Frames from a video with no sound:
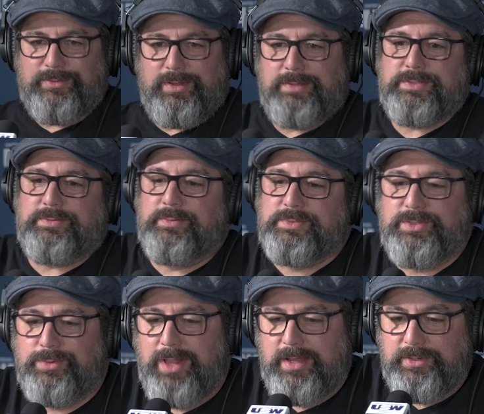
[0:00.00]
I'm
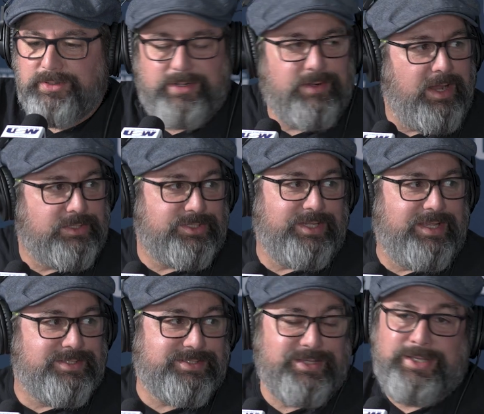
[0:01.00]
so glad you're here, actually,
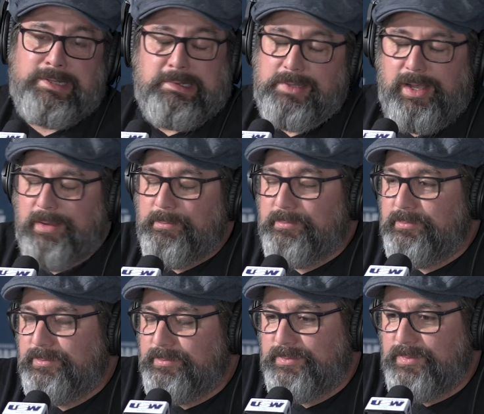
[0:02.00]
as
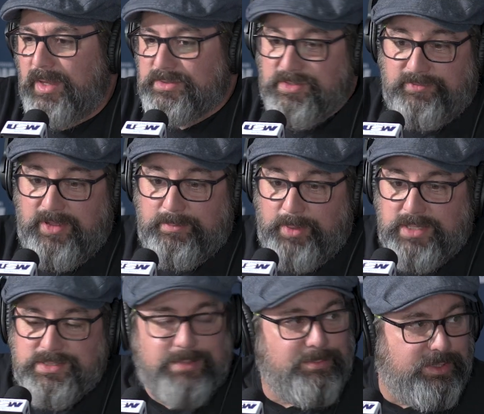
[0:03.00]
the Fed
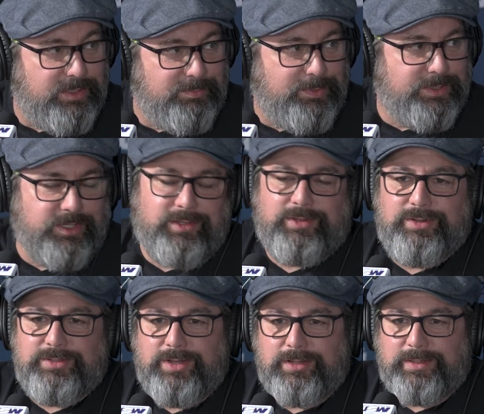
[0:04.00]
president, but in particular
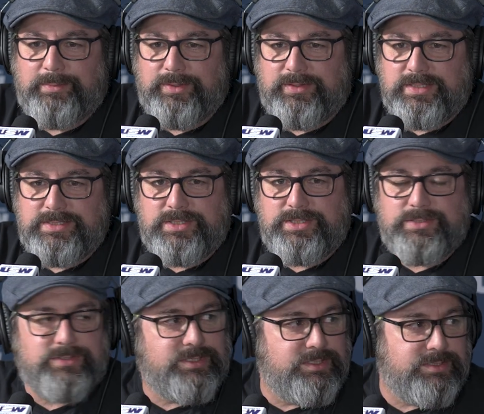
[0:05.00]
talking about these
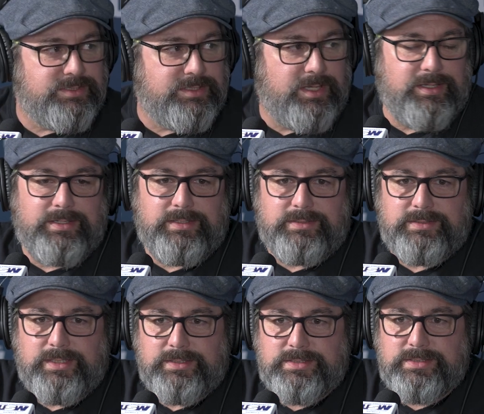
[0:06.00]
issues, because
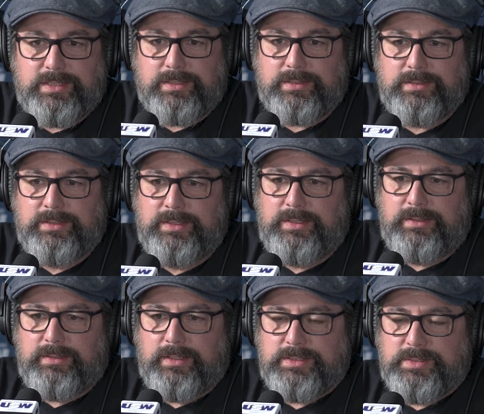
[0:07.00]
it's
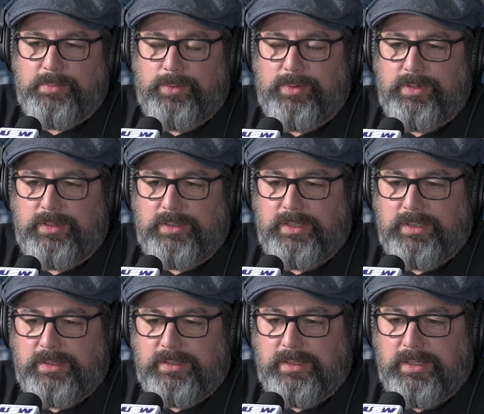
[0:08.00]
important,
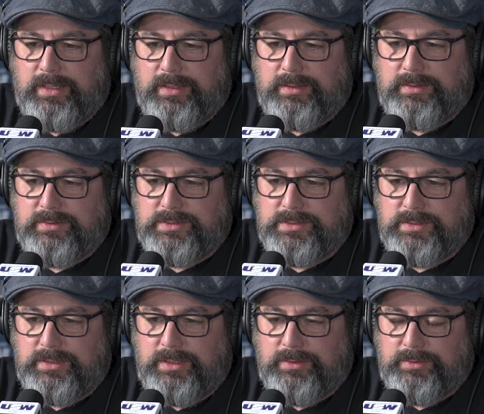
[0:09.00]
and it's
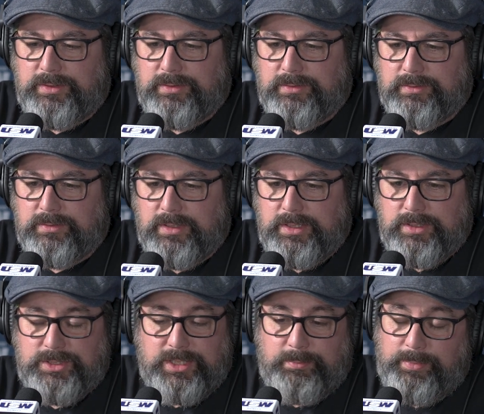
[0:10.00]
your
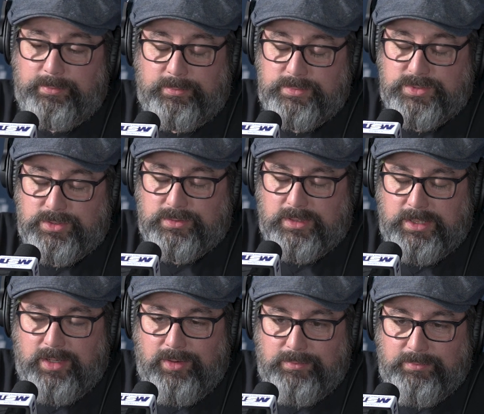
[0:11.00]
leadership
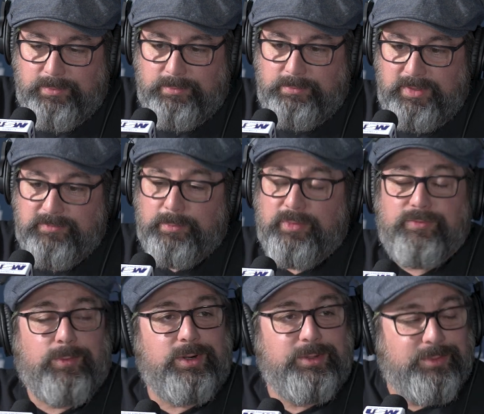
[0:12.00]
certainly even
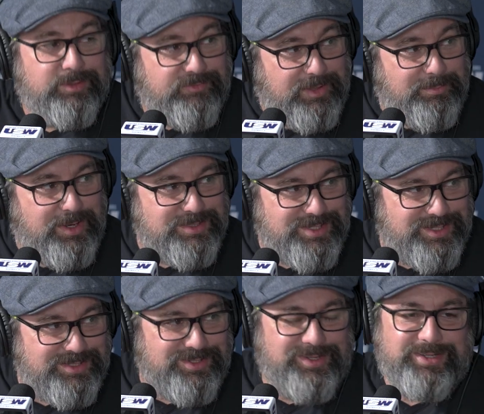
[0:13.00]
before you were the Fed
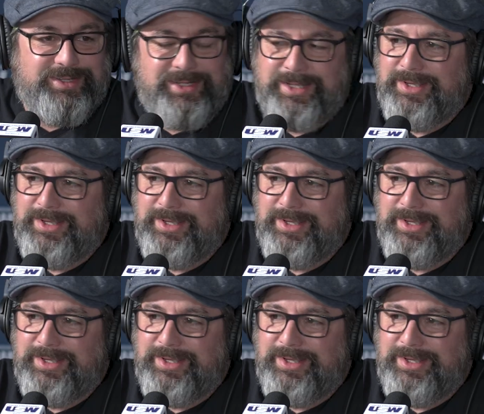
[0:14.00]
president on